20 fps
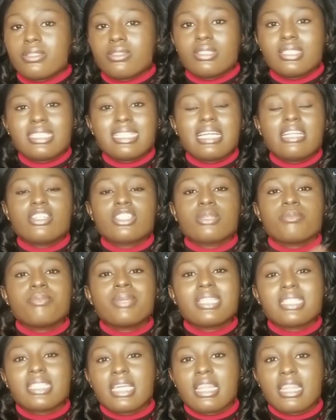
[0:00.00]
So these are just
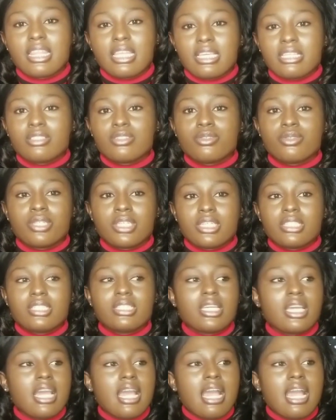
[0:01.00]
basic things you need.